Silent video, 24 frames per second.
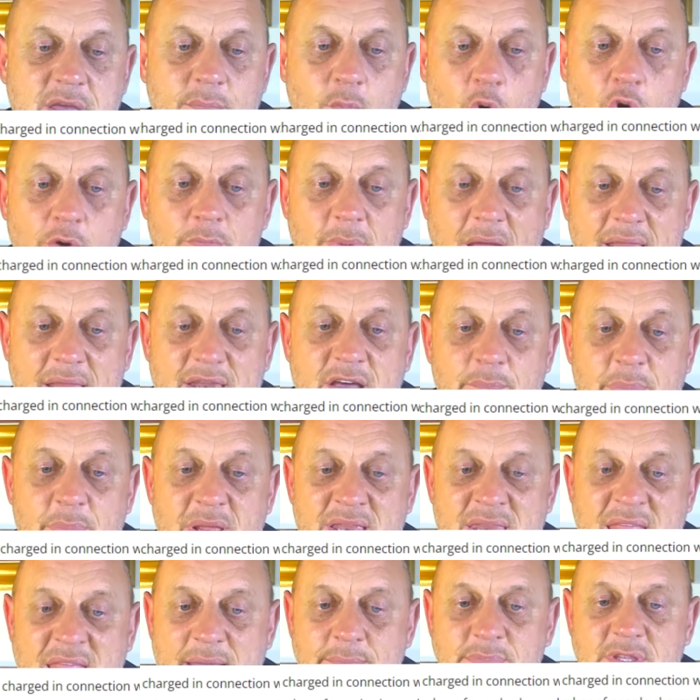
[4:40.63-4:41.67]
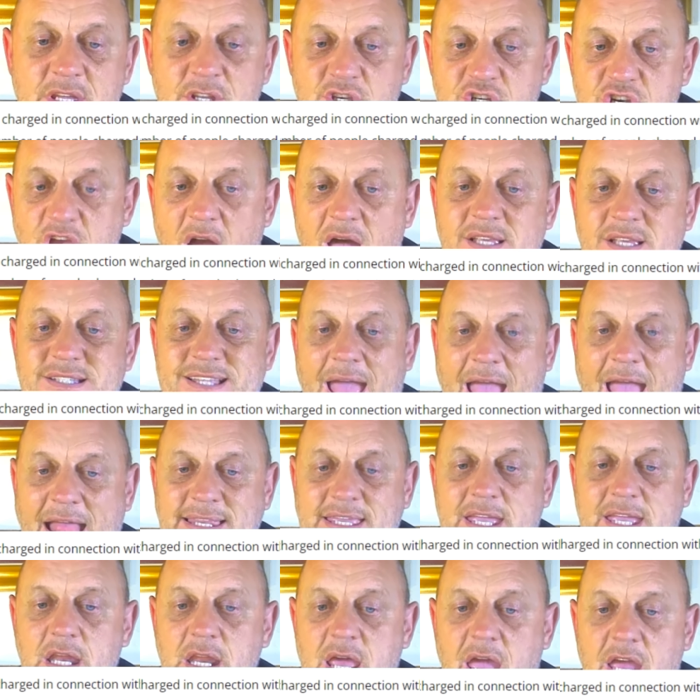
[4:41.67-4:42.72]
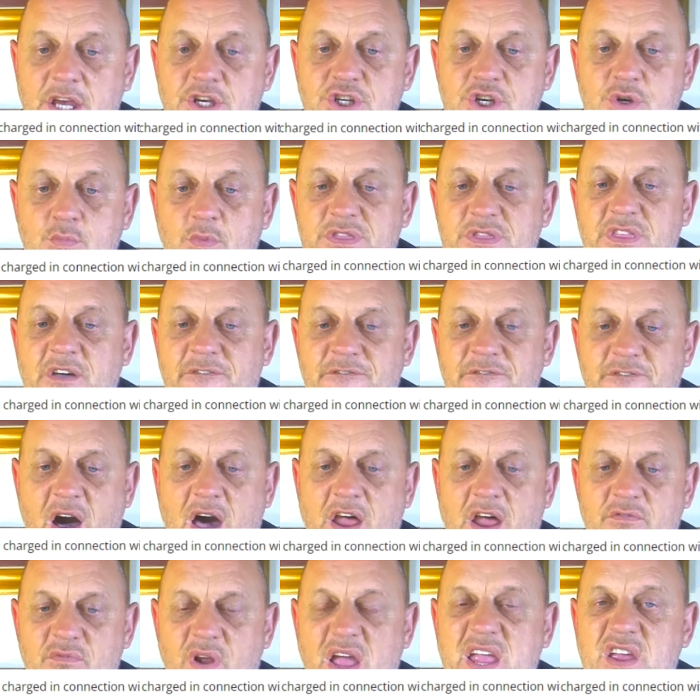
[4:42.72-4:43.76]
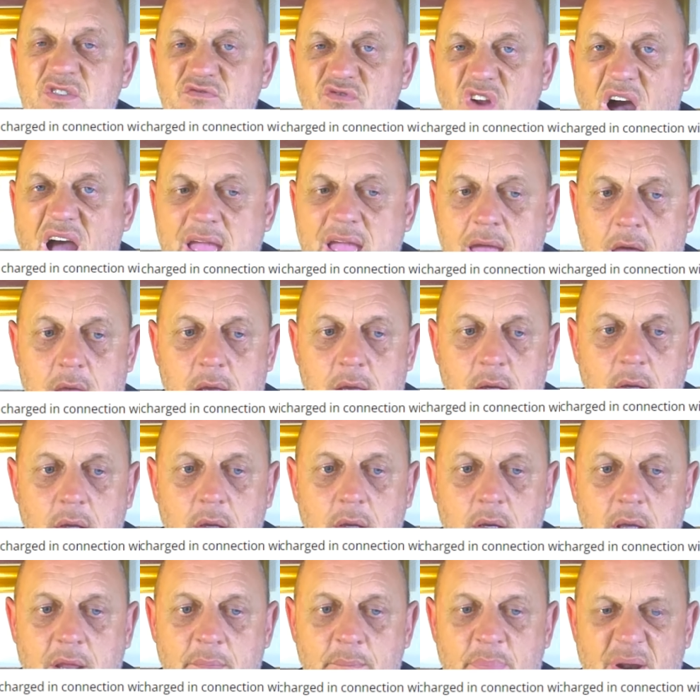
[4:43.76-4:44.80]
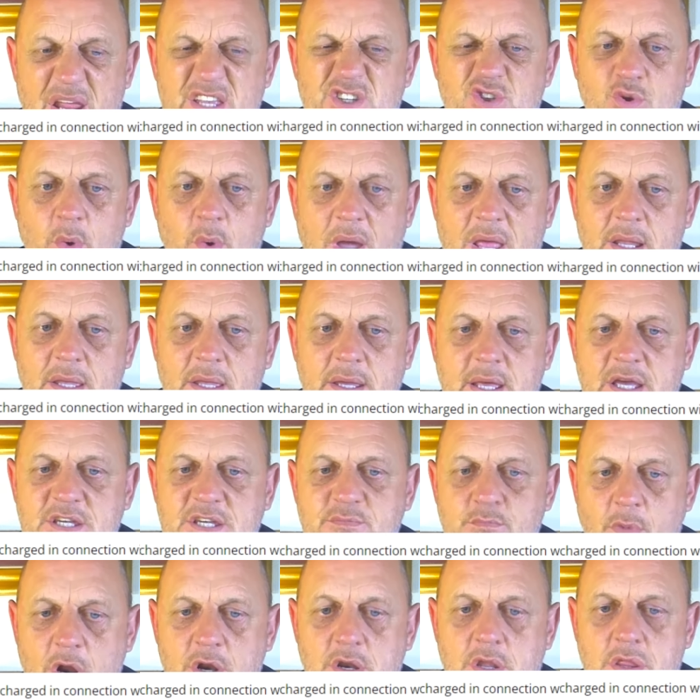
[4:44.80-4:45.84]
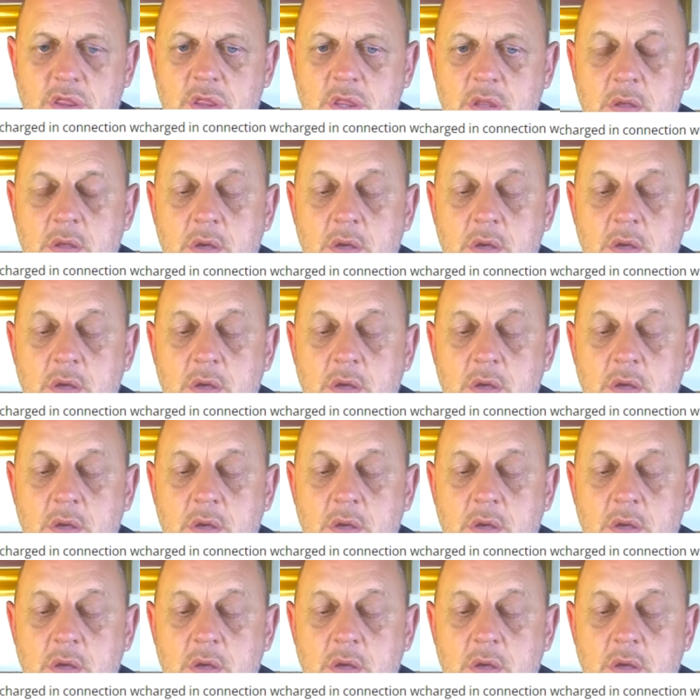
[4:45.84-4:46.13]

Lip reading: more men have been named and charged in connection with the far-right riot in Bristol earlier this month,